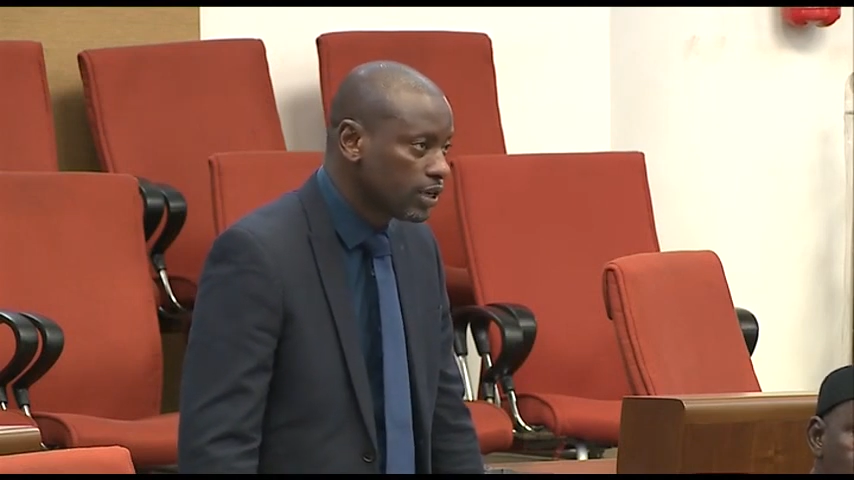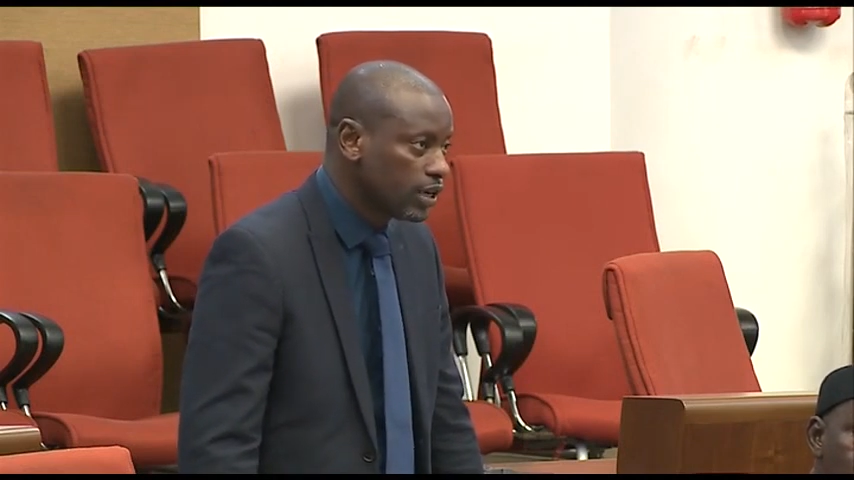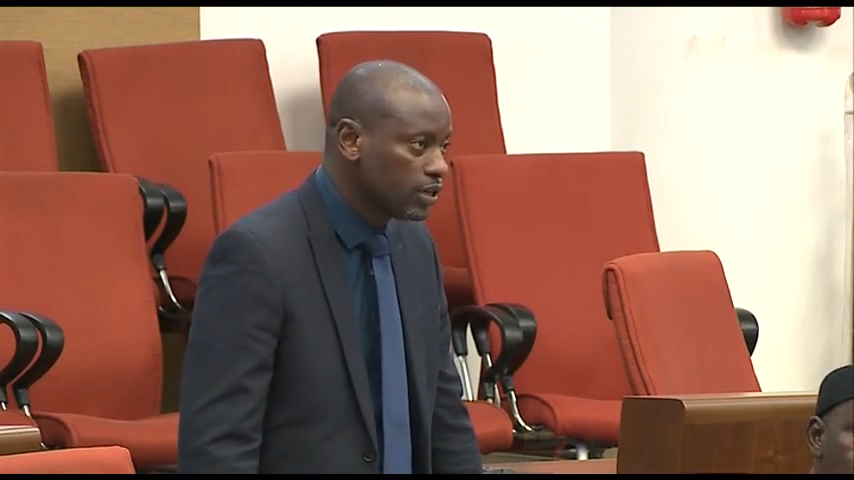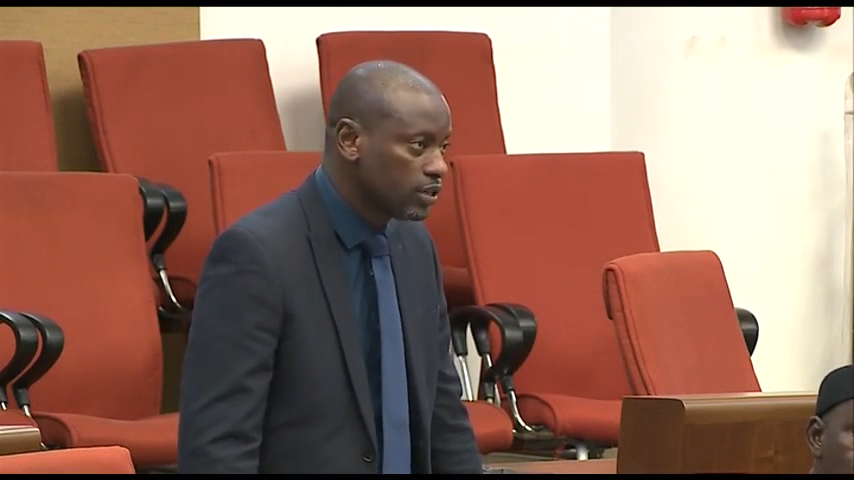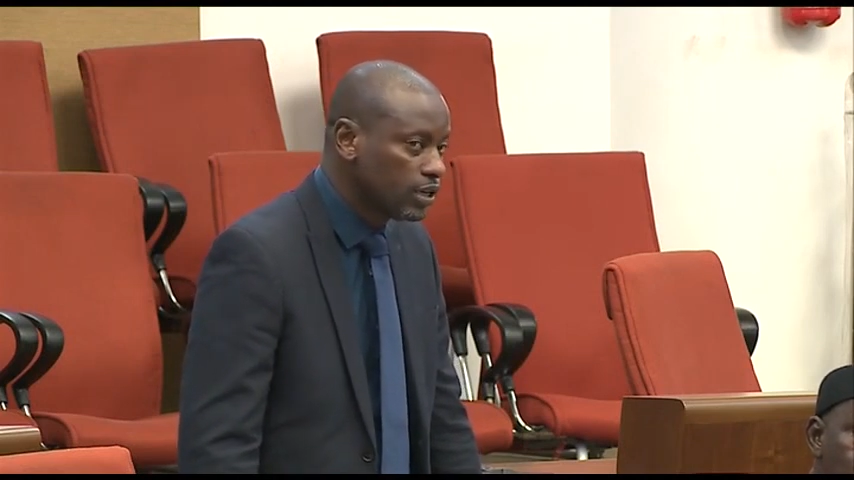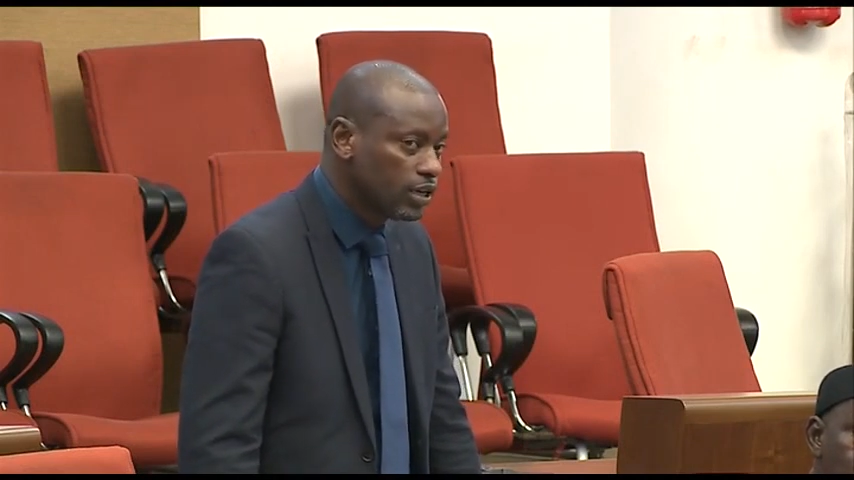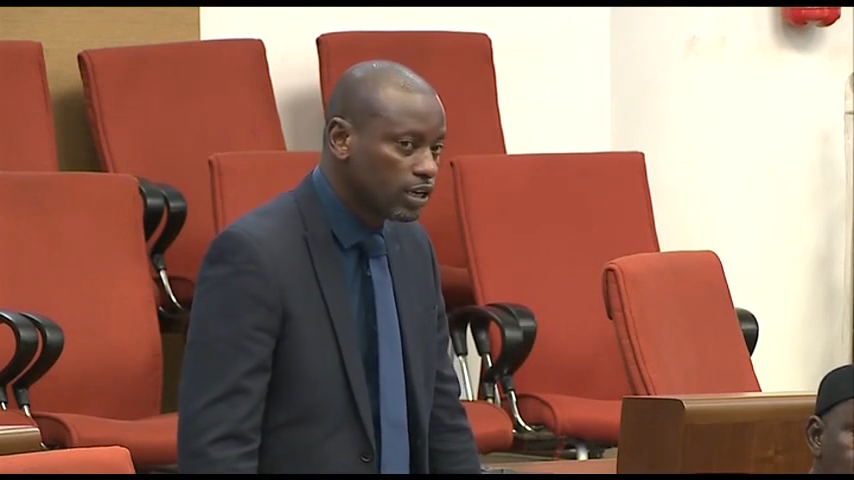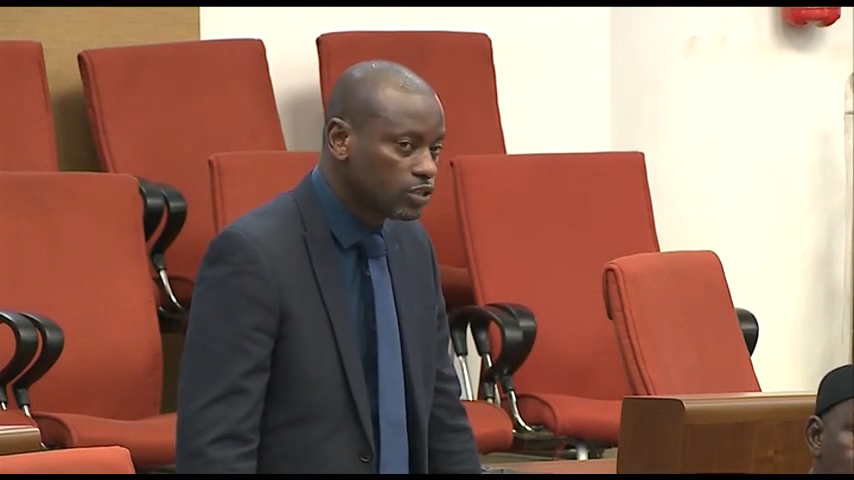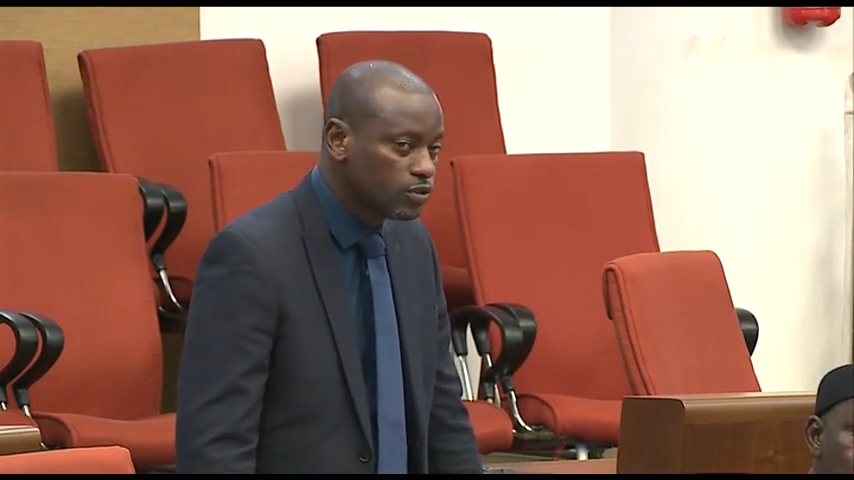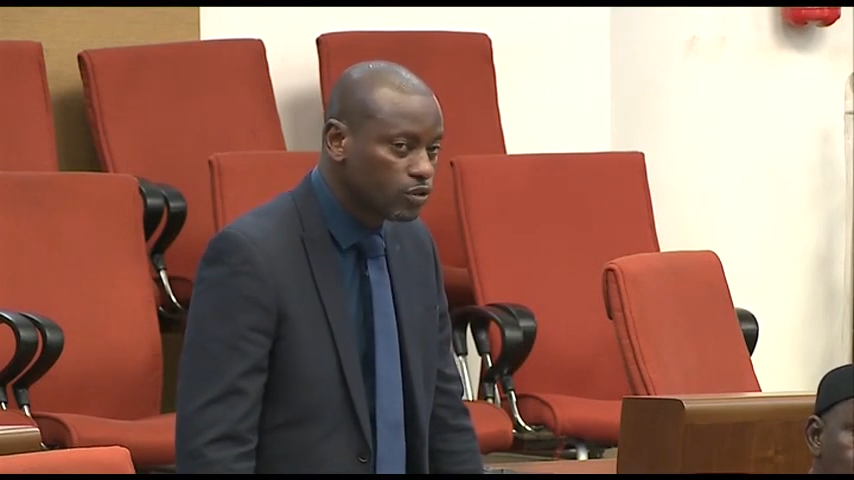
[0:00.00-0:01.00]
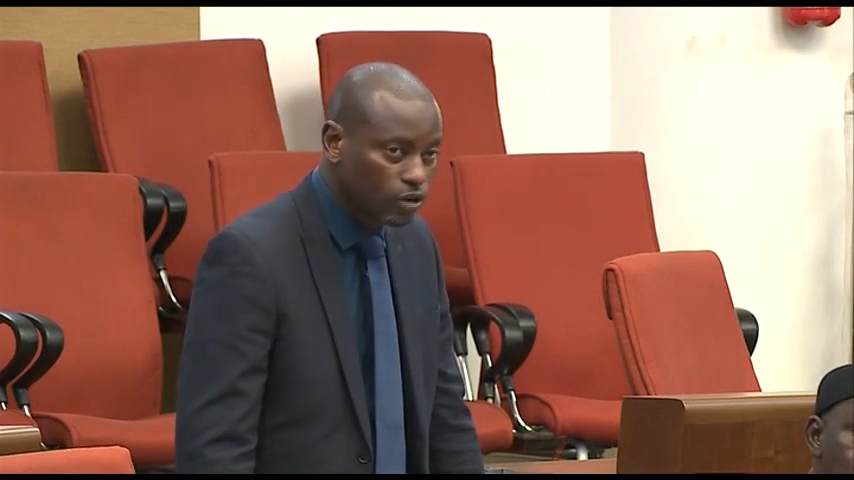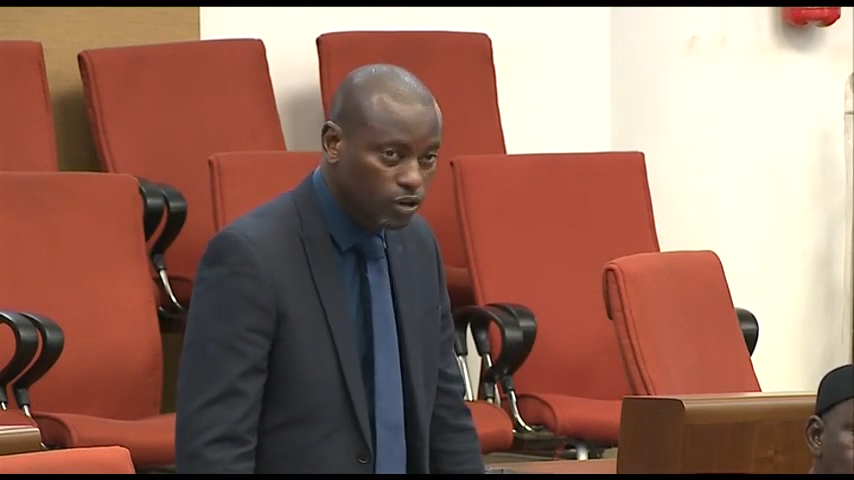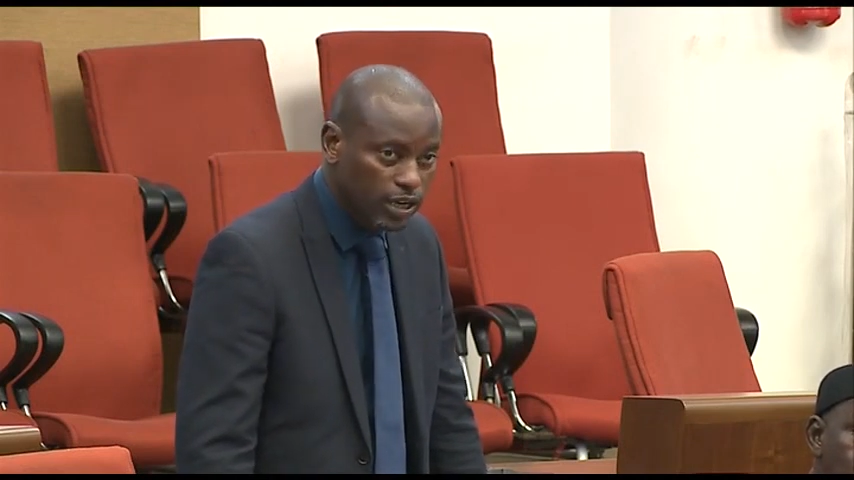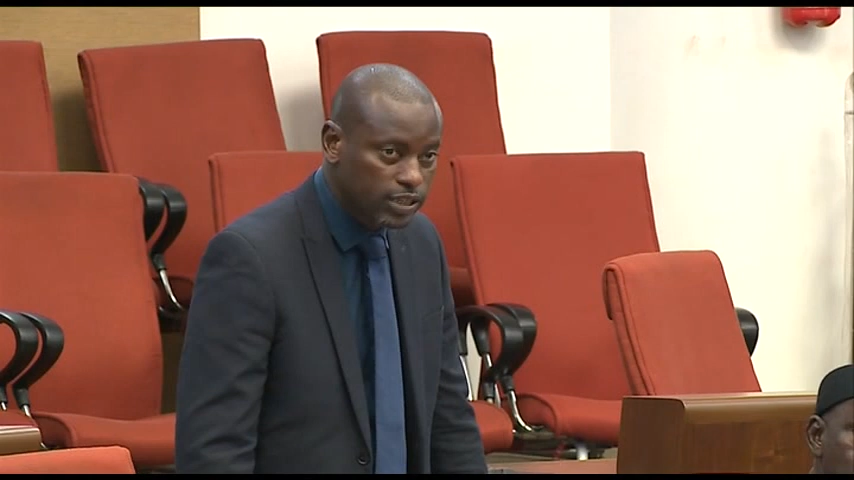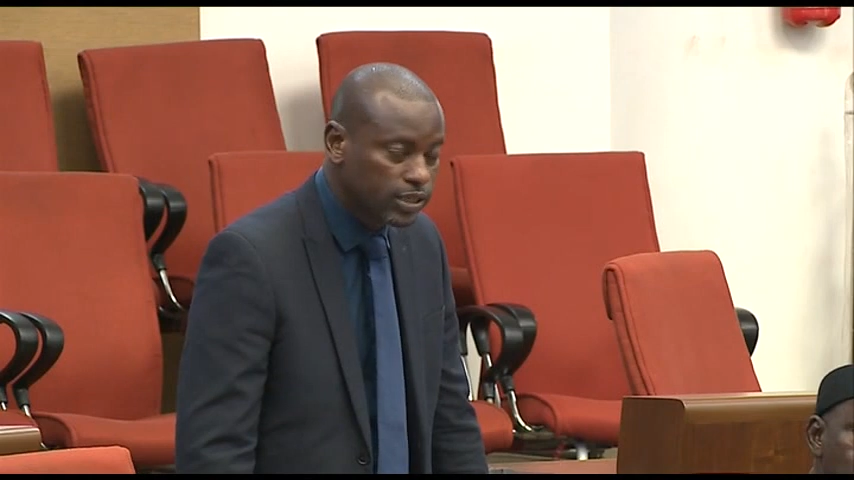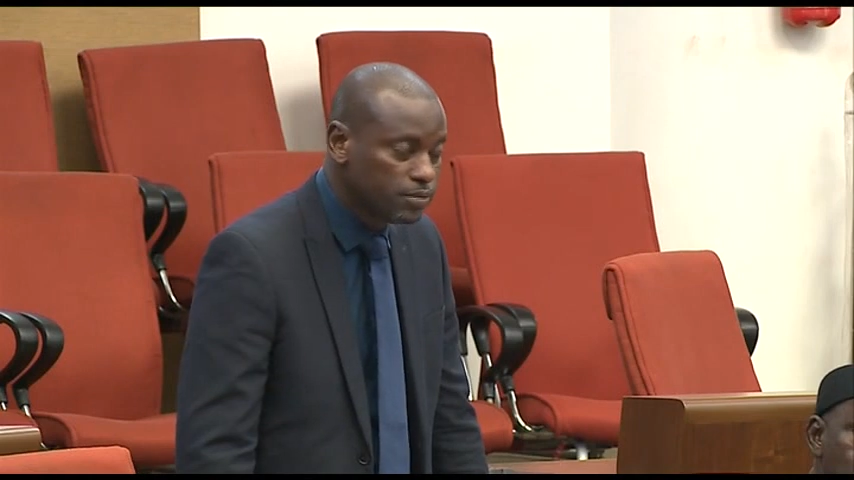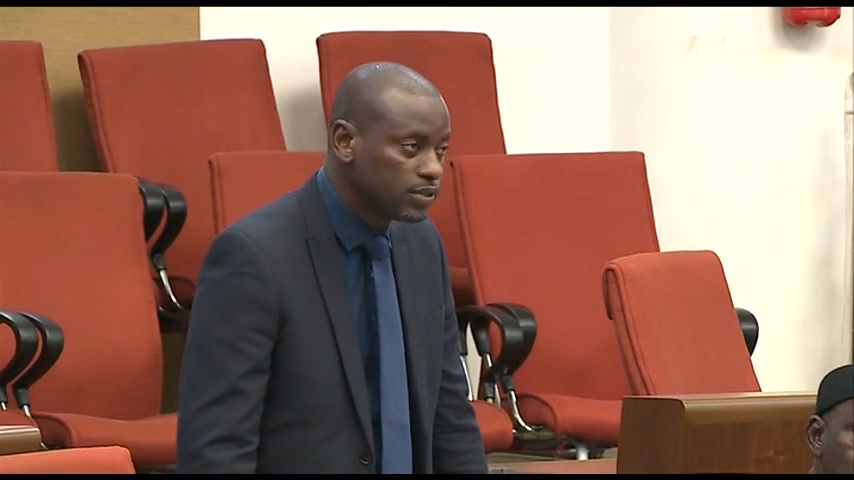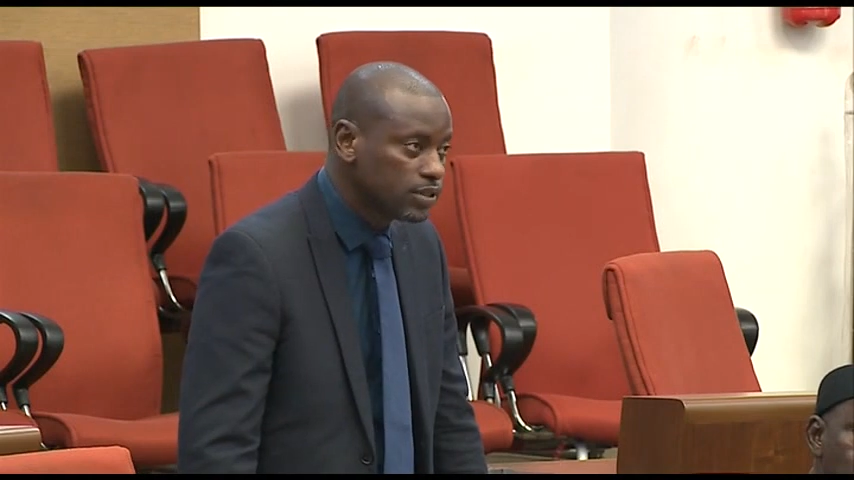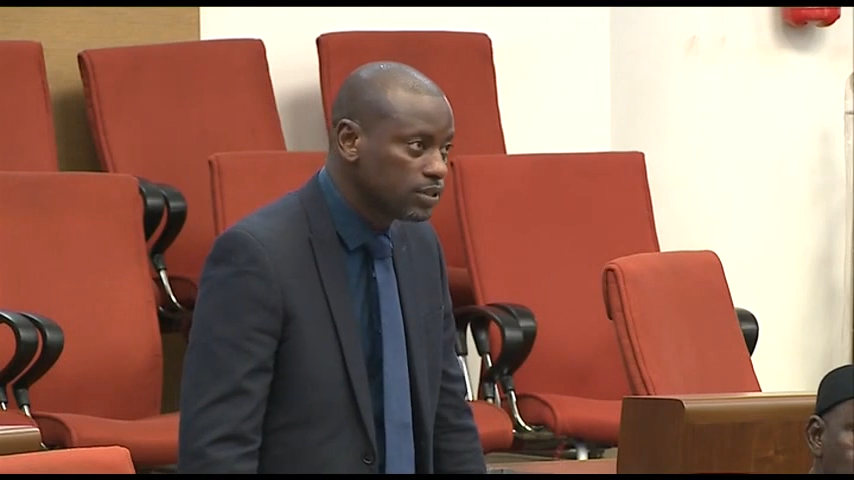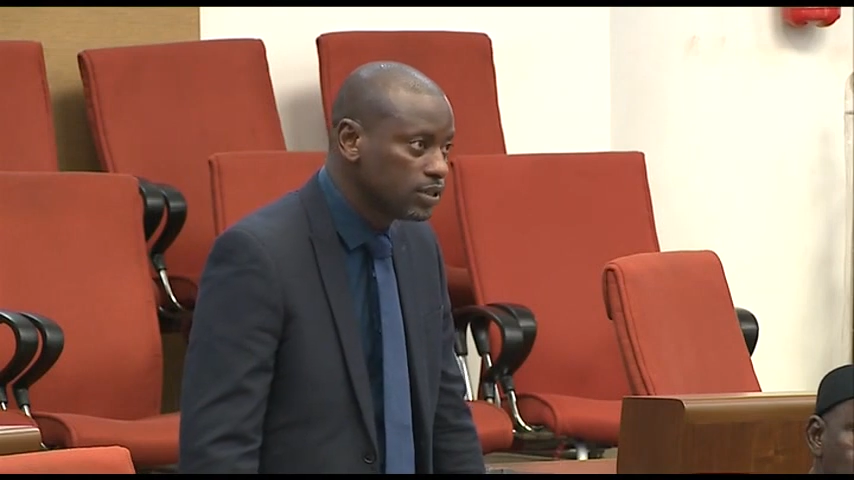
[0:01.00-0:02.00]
And as we will all accept,